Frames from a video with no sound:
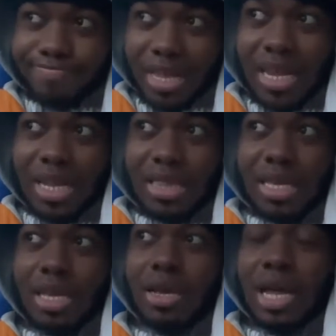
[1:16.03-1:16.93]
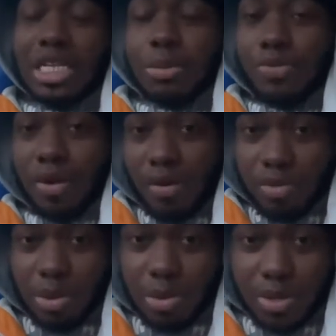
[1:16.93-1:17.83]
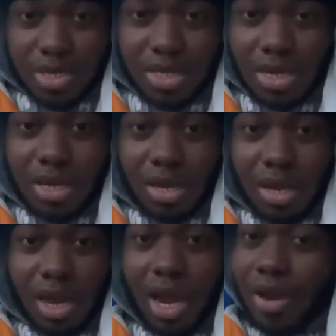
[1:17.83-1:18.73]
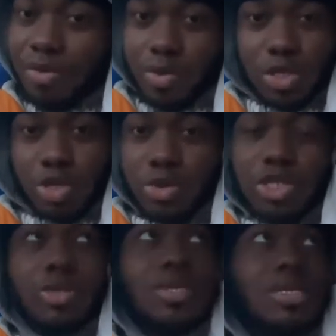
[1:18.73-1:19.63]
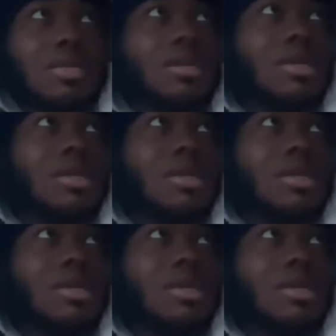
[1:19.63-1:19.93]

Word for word: And I think I speak for everyone when I say everyone's 2020